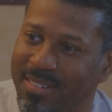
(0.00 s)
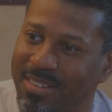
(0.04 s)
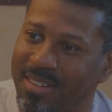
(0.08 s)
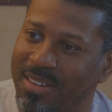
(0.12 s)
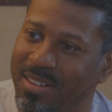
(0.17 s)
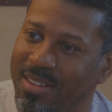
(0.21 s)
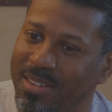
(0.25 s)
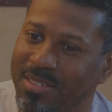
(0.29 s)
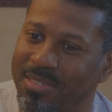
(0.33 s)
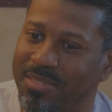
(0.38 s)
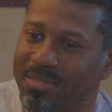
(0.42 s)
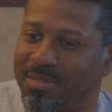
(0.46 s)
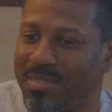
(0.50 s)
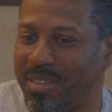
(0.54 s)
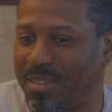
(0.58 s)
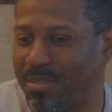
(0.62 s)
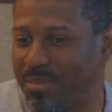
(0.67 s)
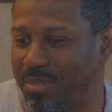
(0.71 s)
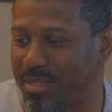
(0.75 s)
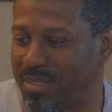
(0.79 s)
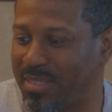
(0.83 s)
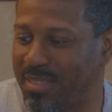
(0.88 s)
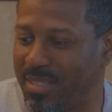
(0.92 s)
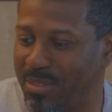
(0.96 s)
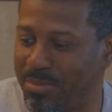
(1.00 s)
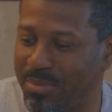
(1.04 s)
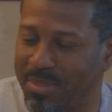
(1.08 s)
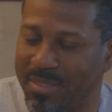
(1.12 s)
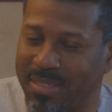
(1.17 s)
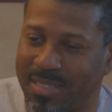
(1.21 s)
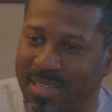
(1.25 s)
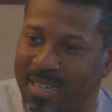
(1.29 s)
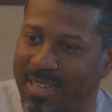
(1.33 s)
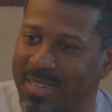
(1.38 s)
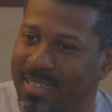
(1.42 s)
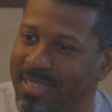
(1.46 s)
You know, he
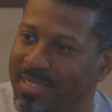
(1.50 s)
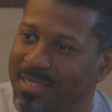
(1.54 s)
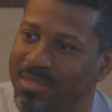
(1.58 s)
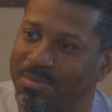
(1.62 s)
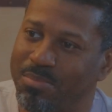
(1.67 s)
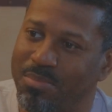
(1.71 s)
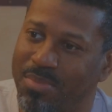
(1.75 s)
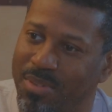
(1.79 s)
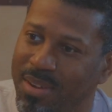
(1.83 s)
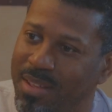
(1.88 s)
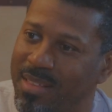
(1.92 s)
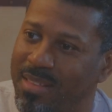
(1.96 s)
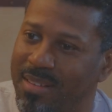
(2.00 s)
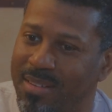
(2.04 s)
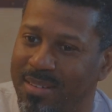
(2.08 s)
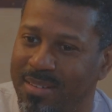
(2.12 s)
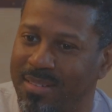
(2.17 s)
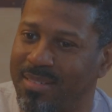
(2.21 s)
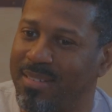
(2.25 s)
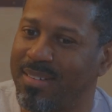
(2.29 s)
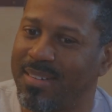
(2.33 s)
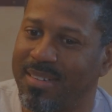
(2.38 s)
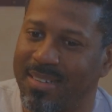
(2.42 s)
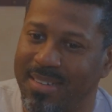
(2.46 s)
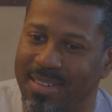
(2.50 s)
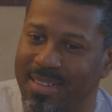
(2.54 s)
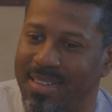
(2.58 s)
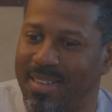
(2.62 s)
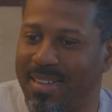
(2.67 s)
was like his brother, and